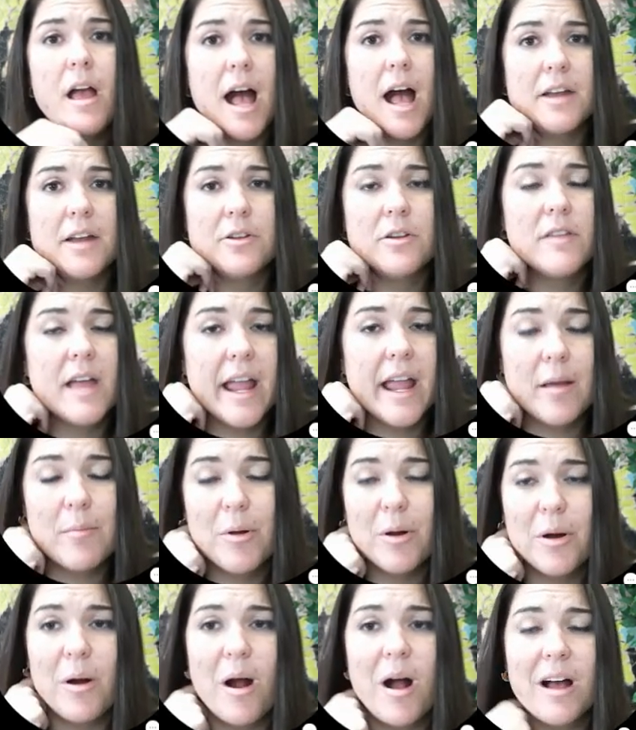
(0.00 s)
I do the
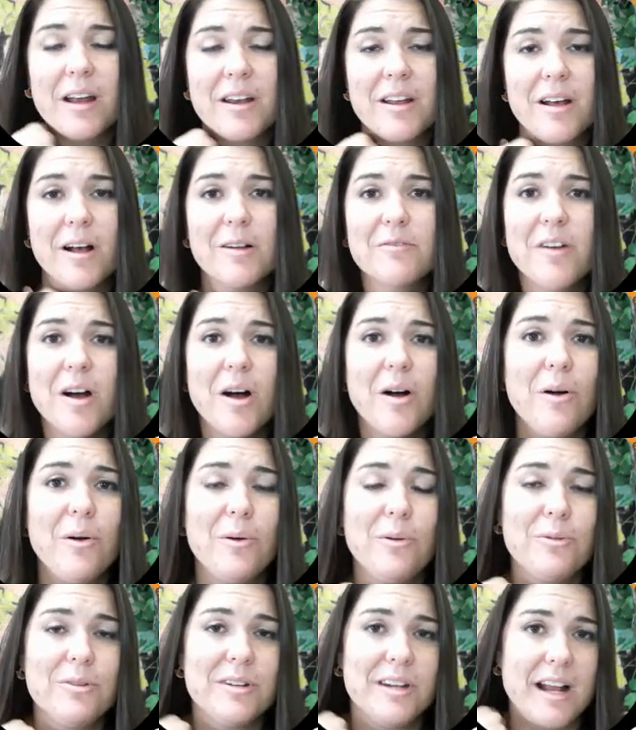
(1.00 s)
hamburger hot dog
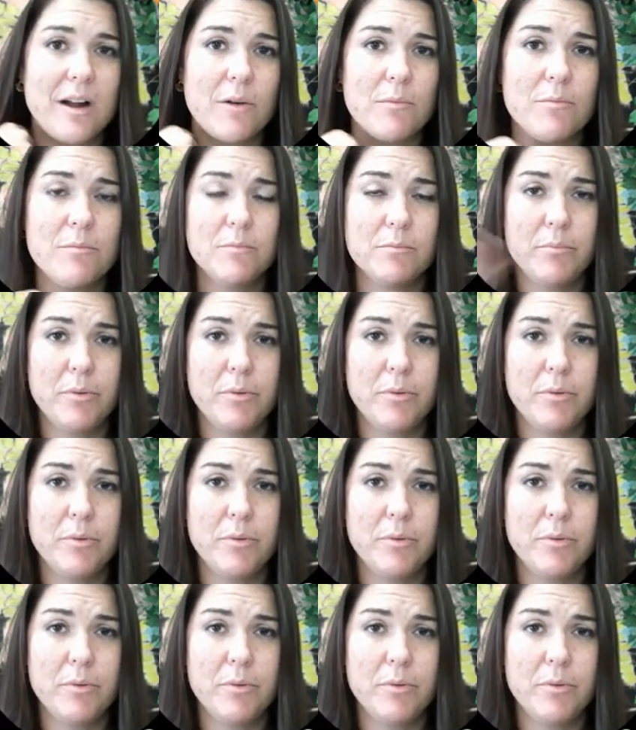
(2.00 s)
fold, and I